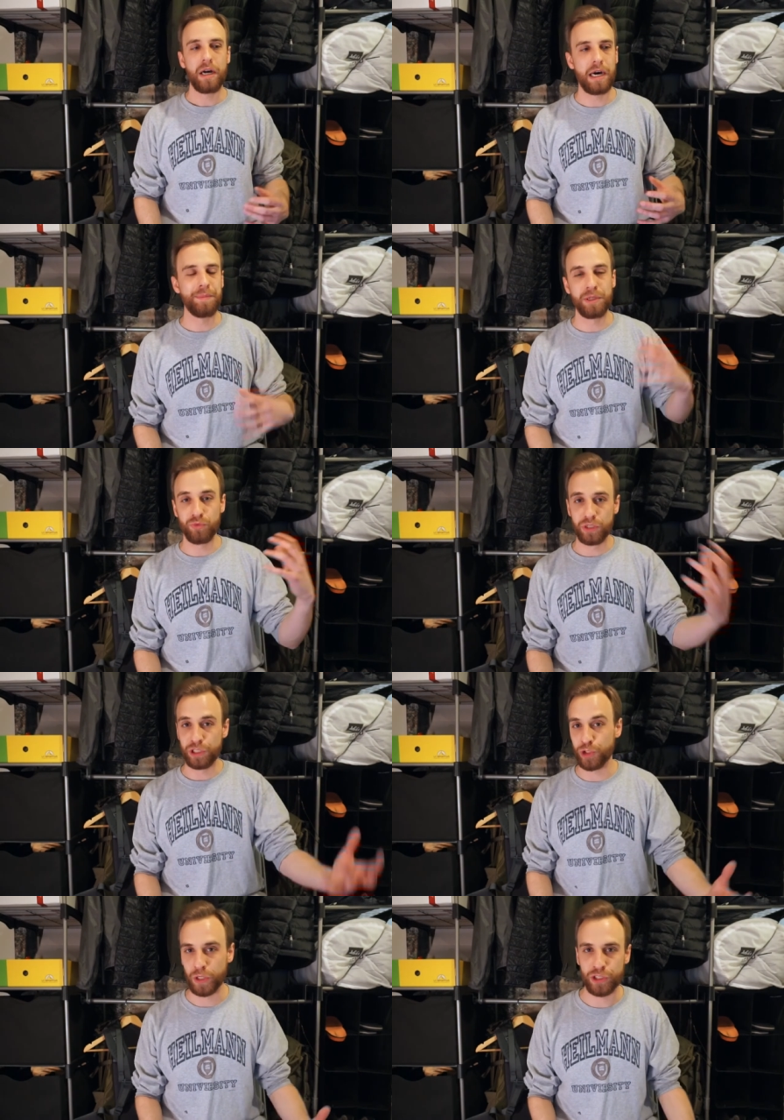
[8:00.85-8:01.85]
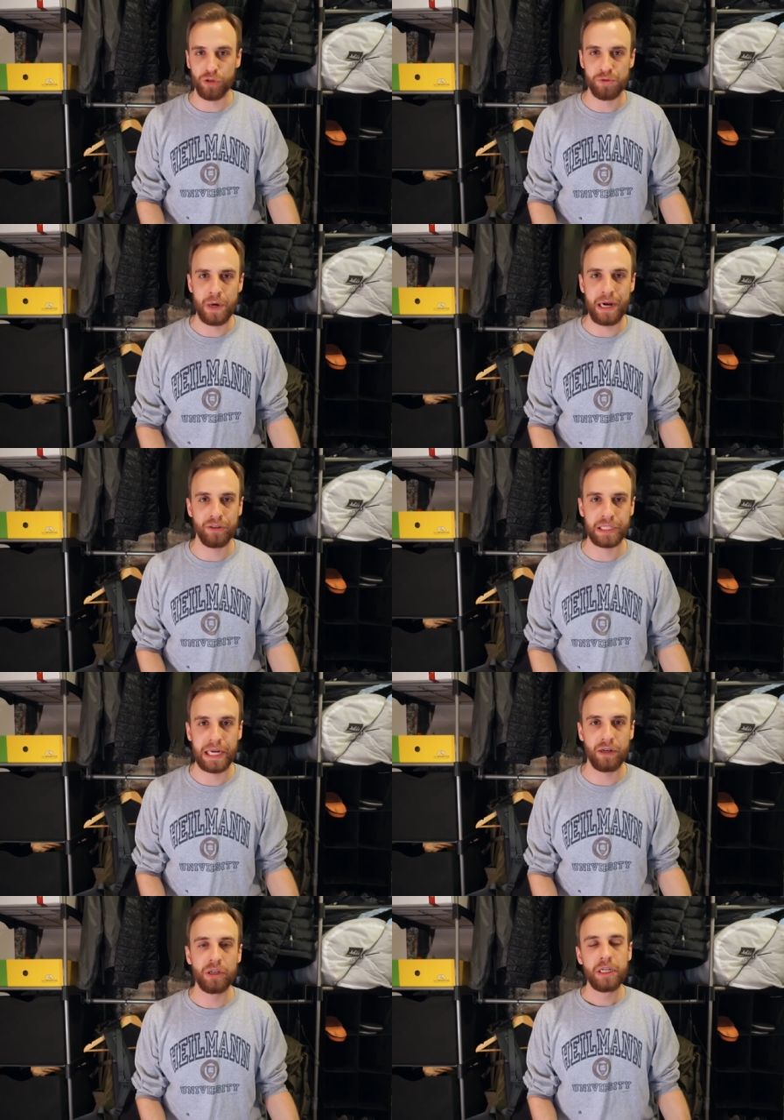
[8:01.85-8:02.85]
um, and really stretch those miles
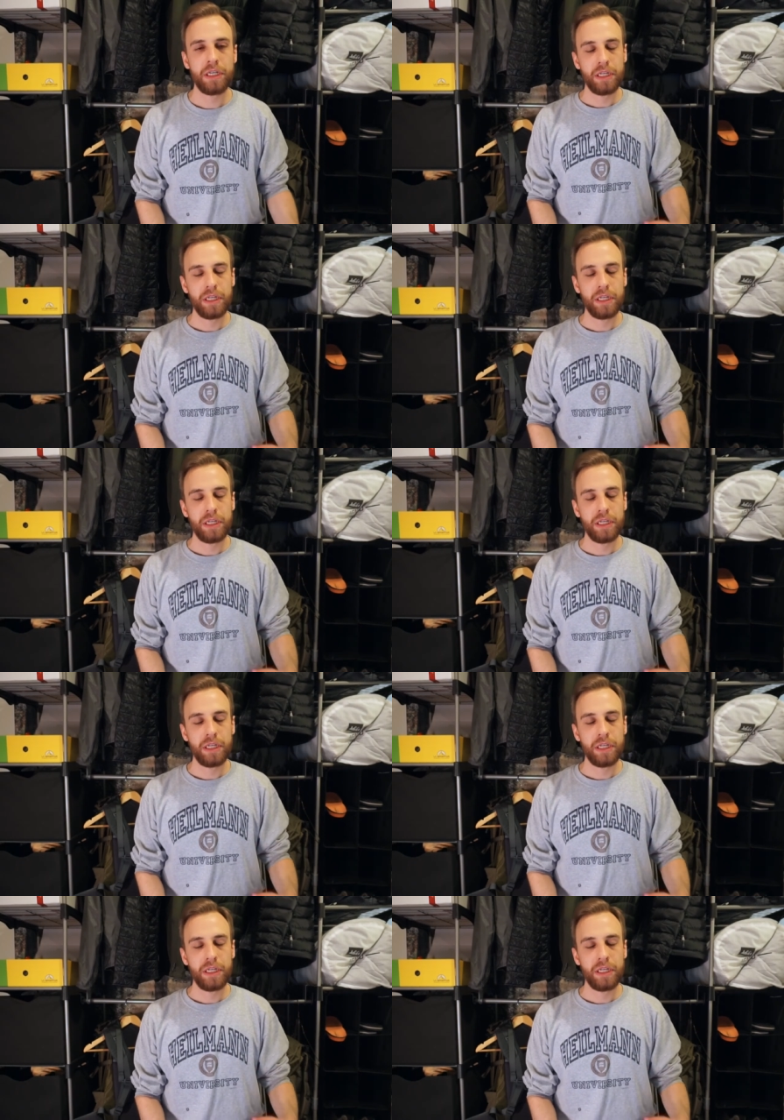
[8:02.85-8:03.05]
out.